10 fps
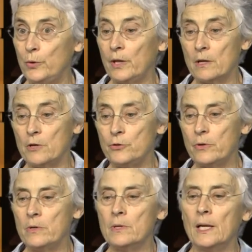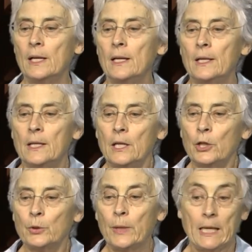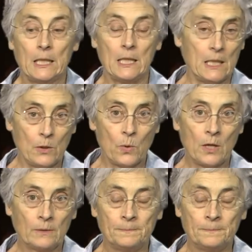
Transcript: and untrue. Created equal